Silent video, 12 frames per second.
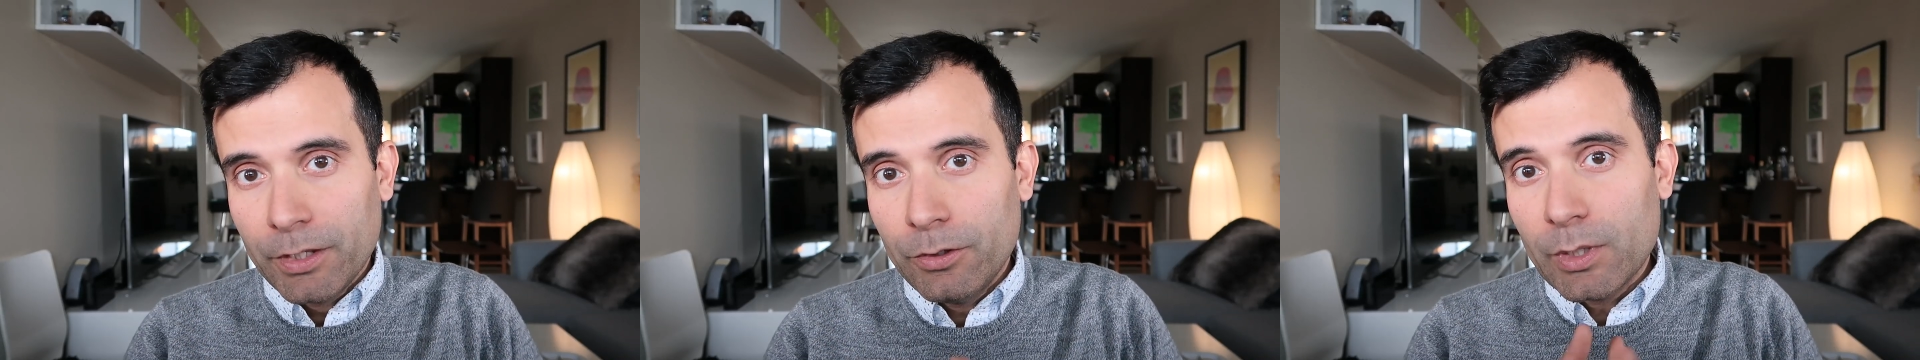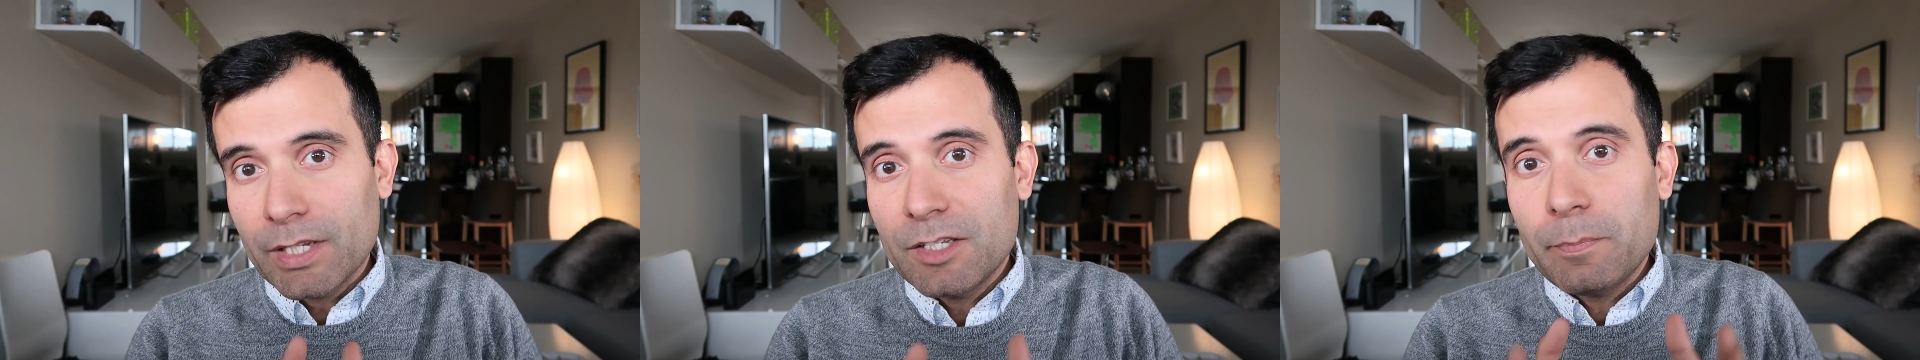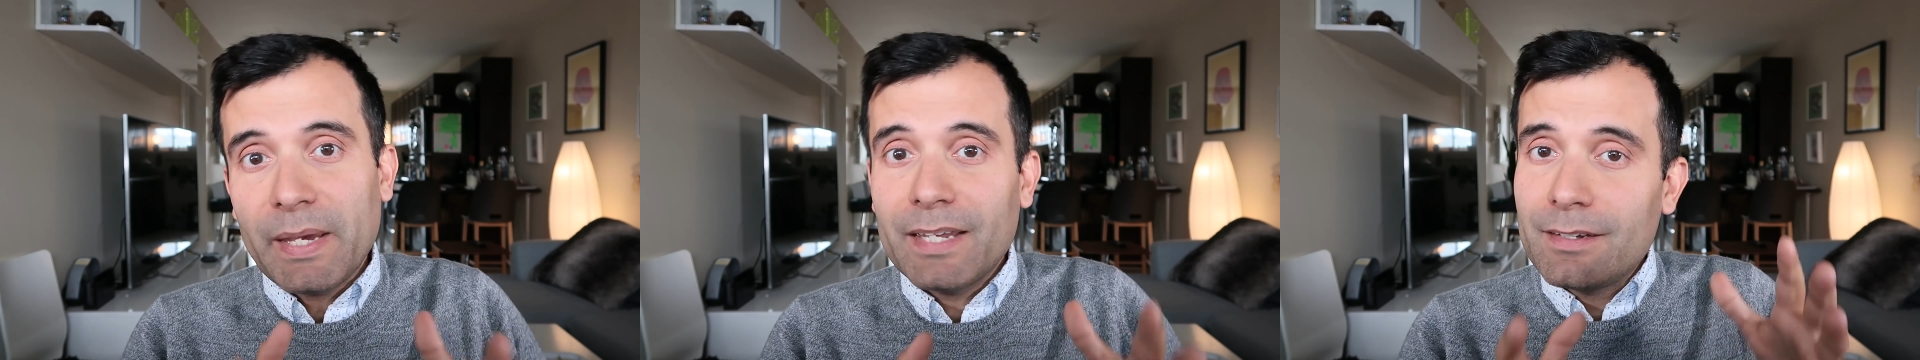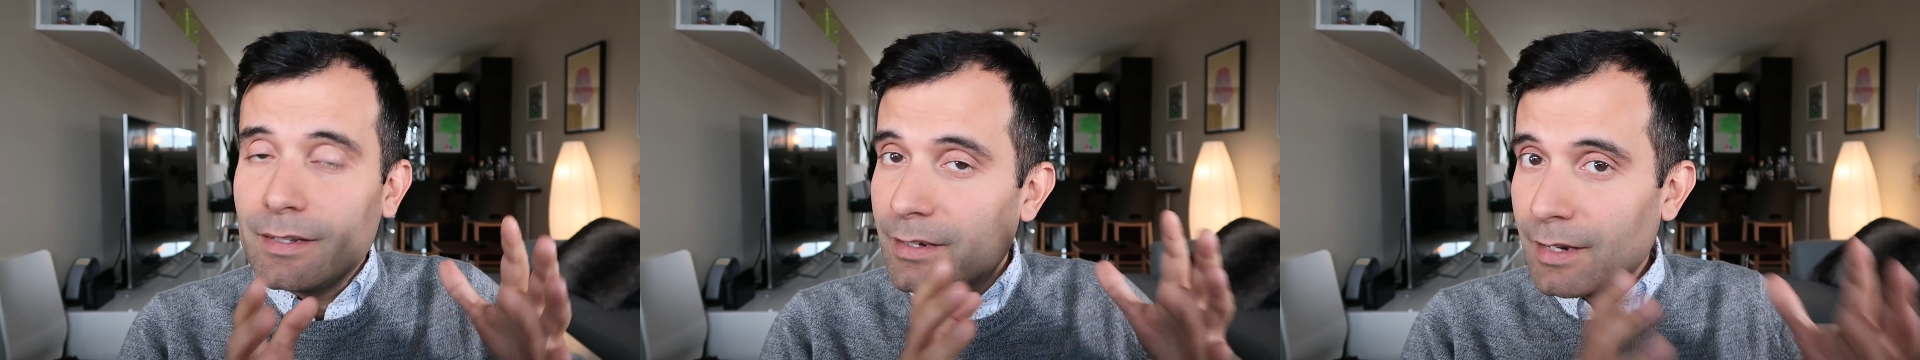You can
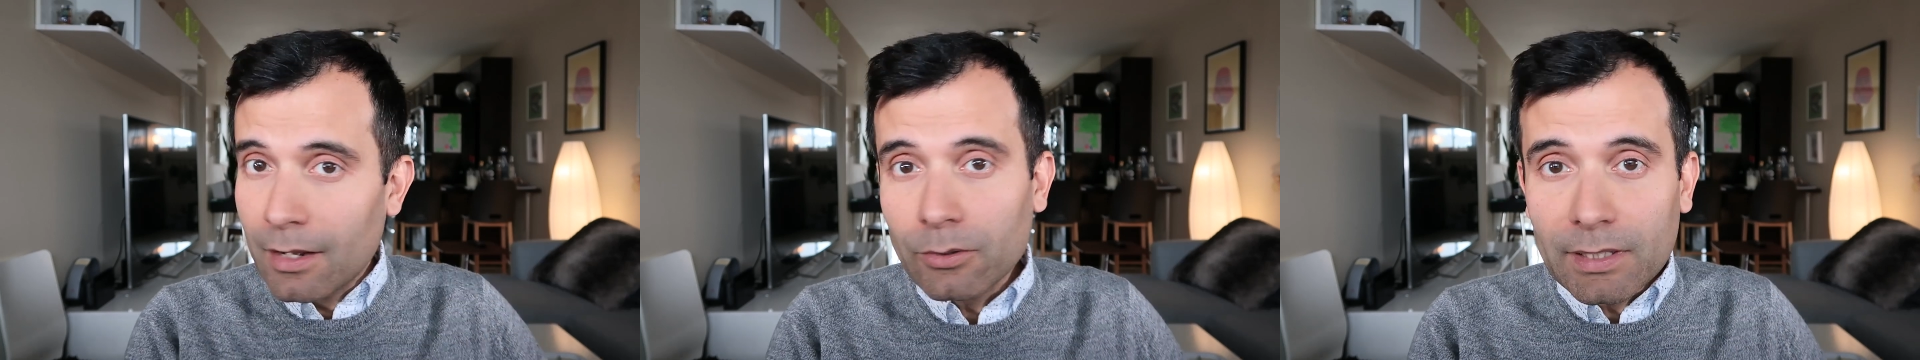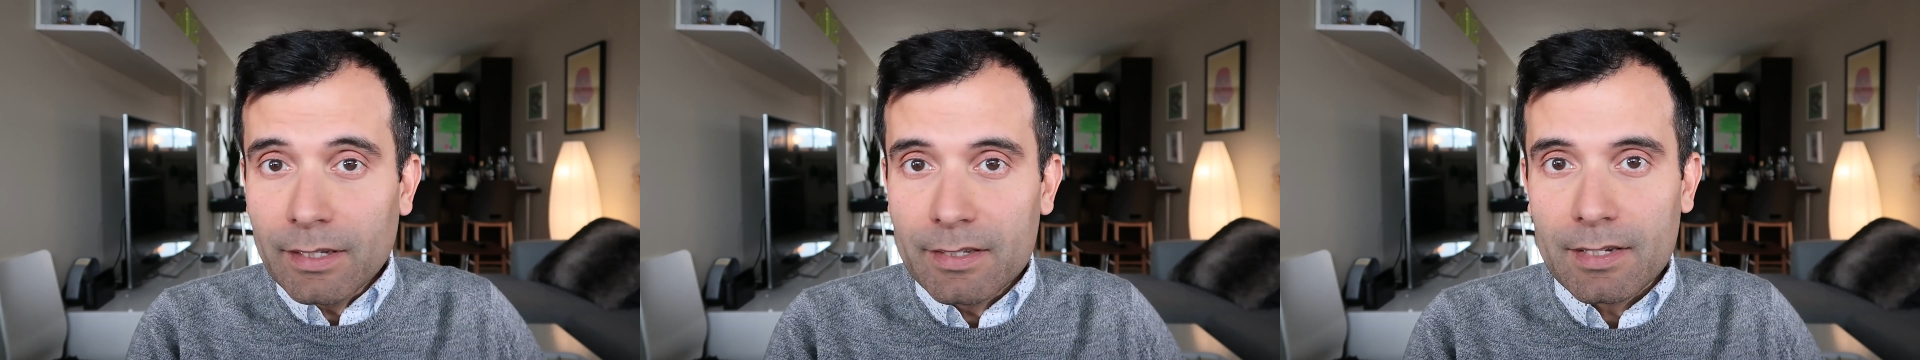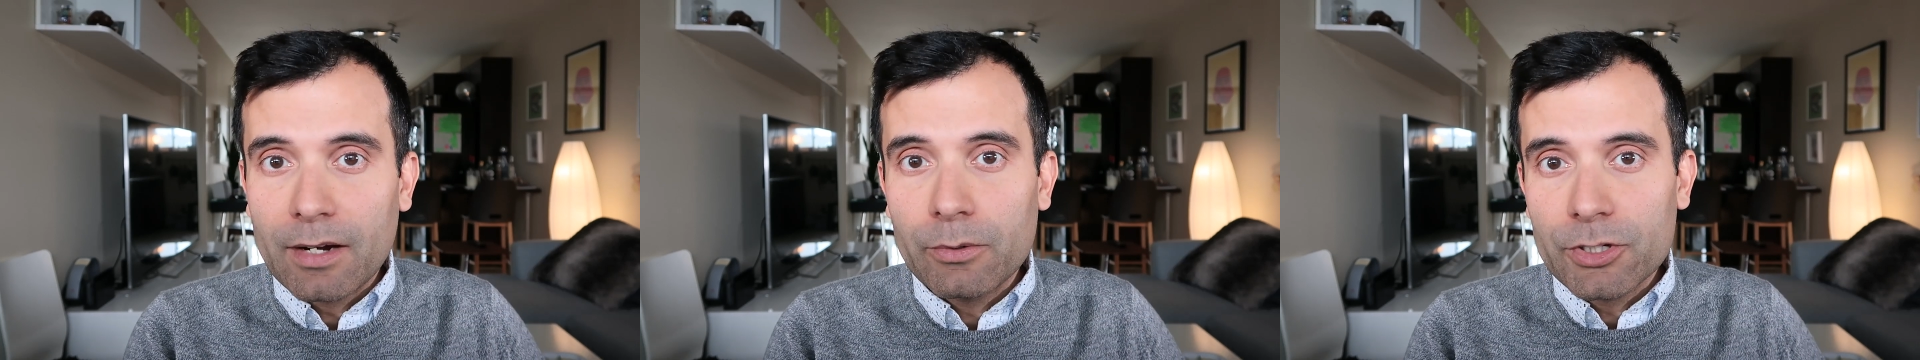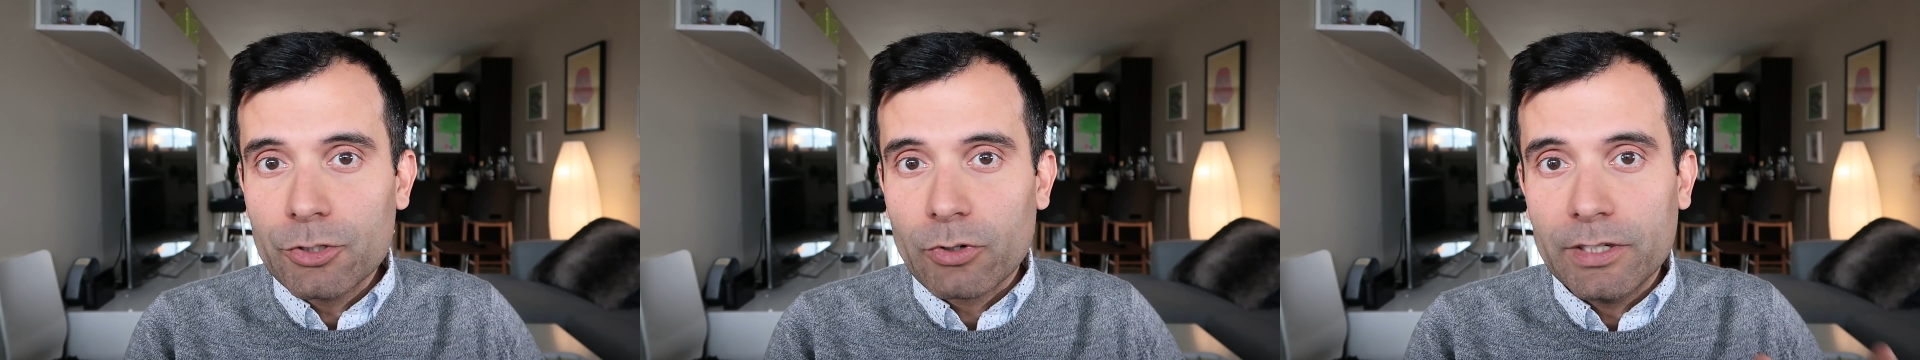spend countless
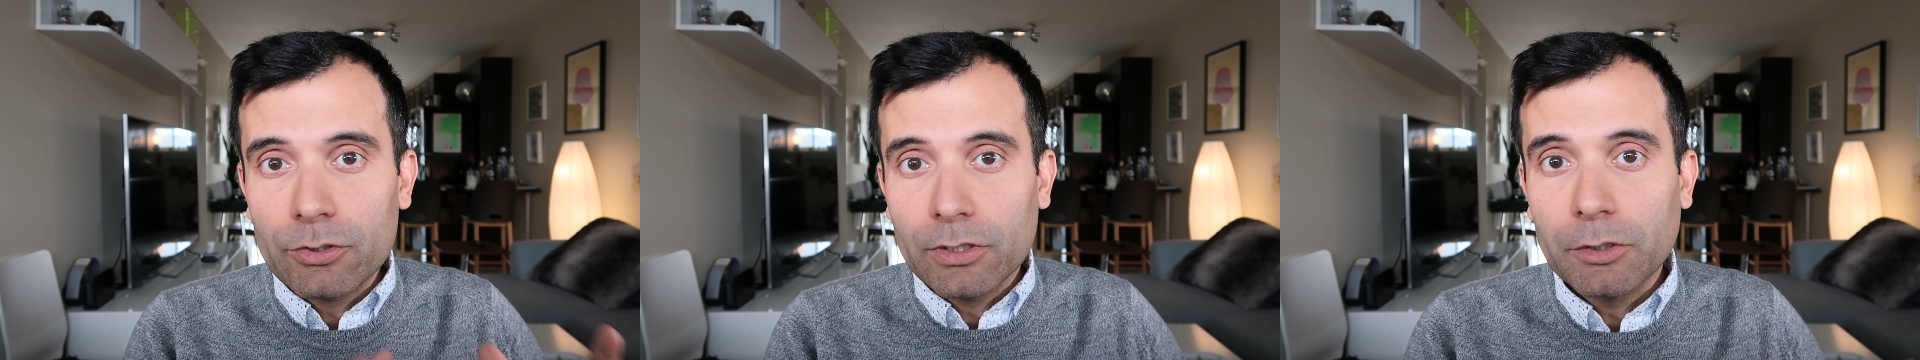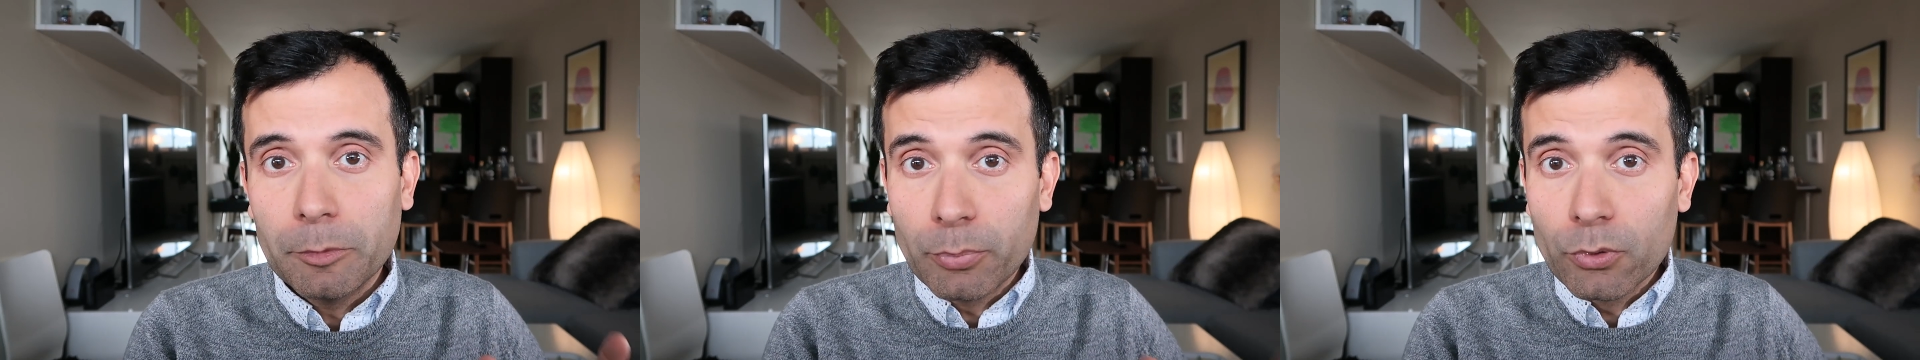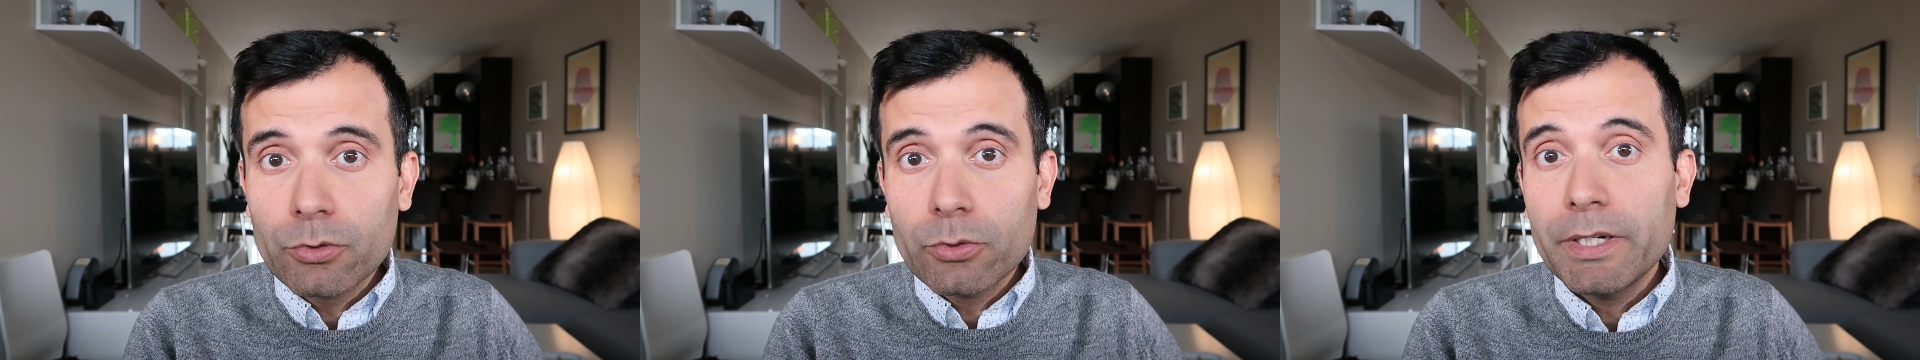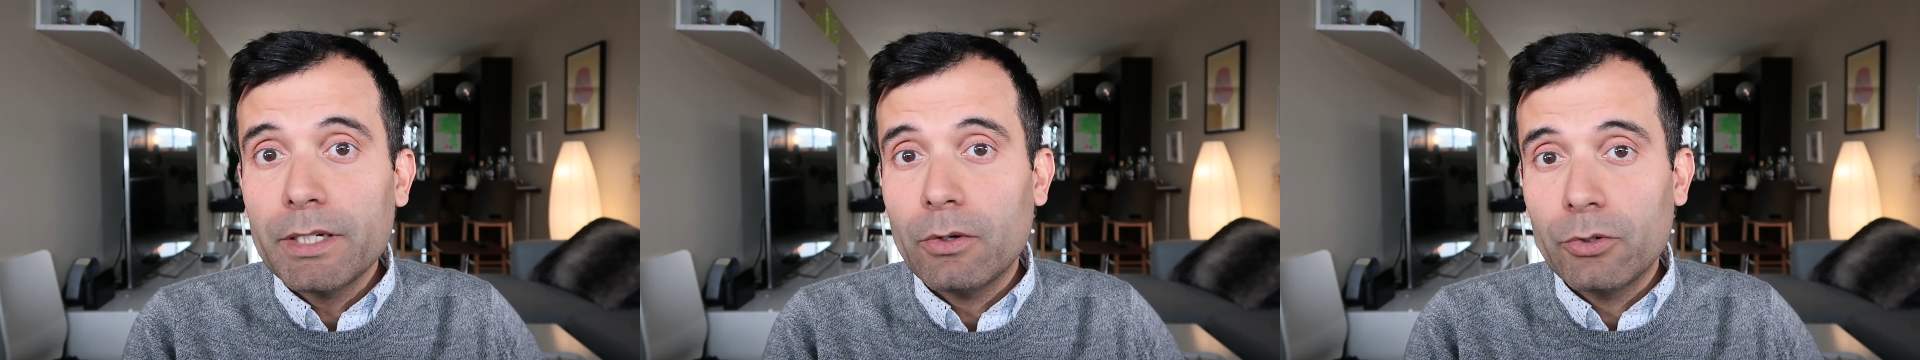hours trying to learn
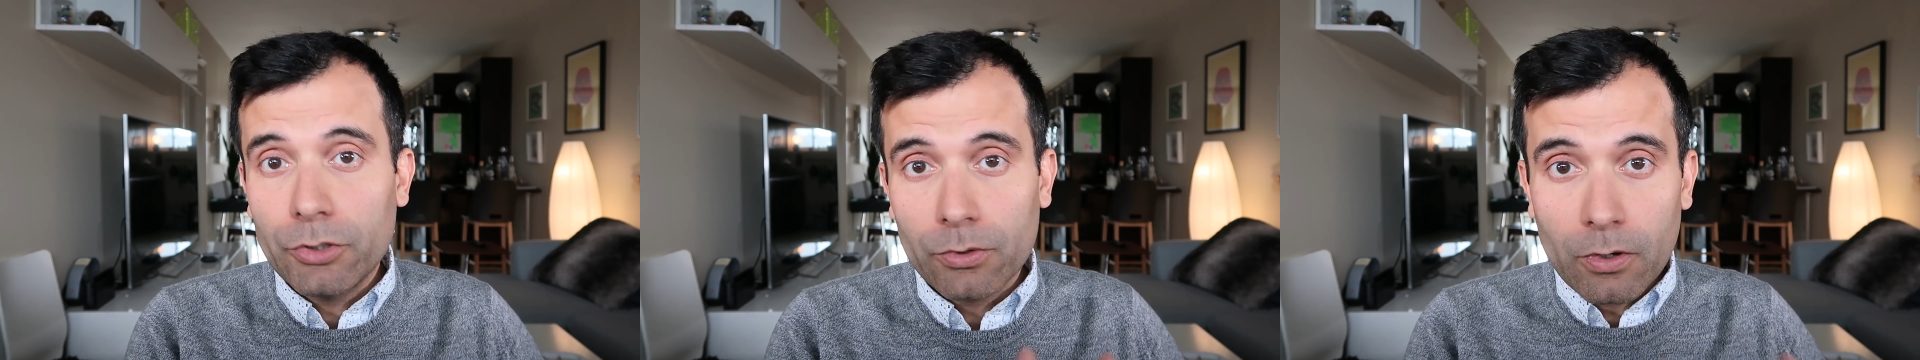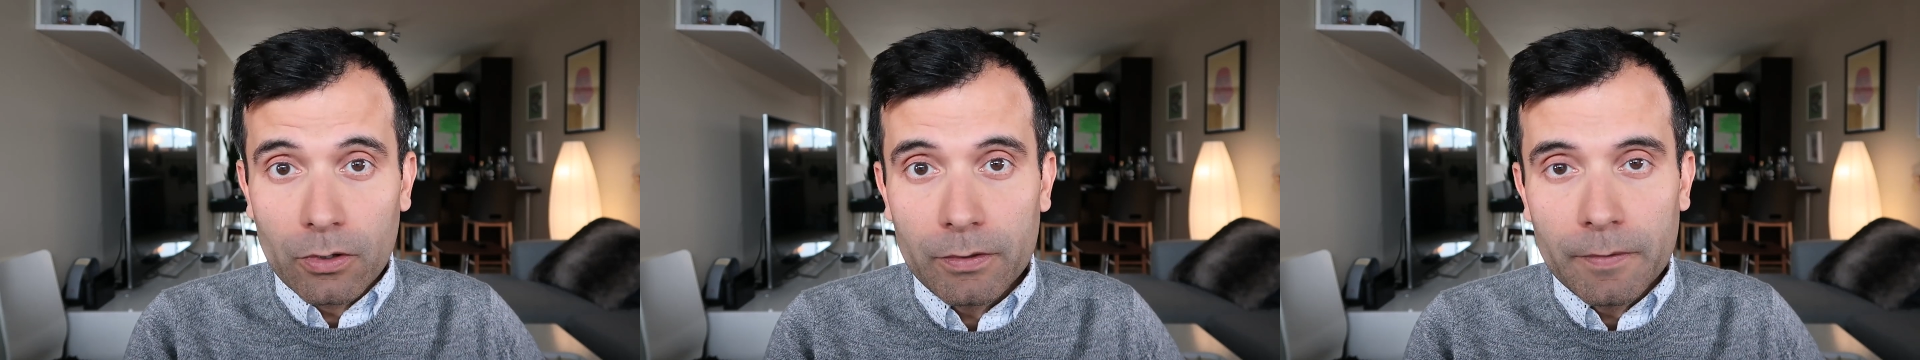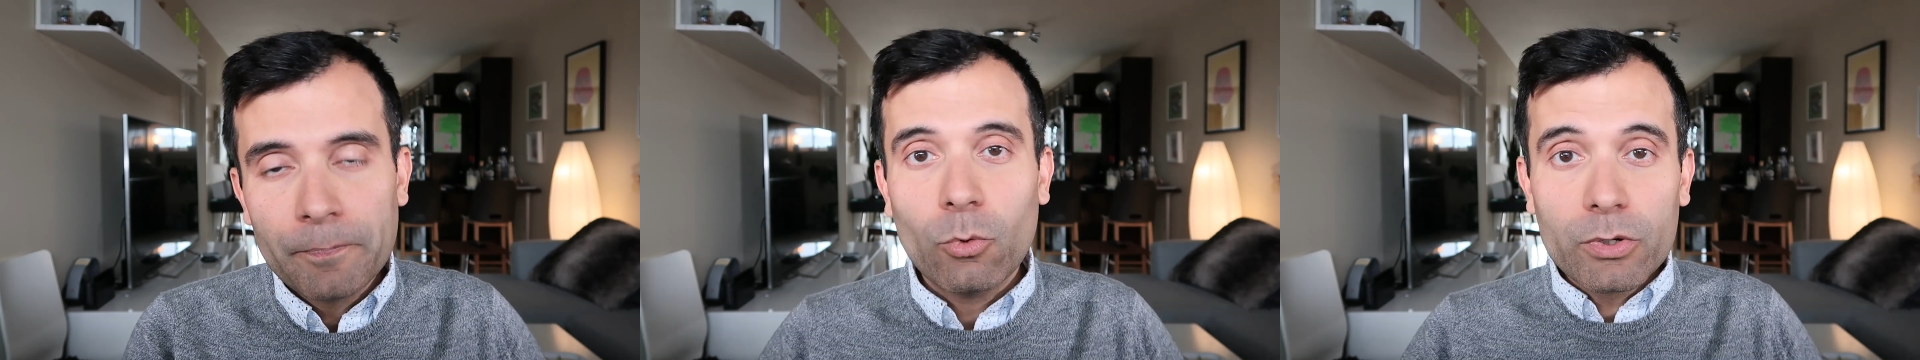Procreate on your own,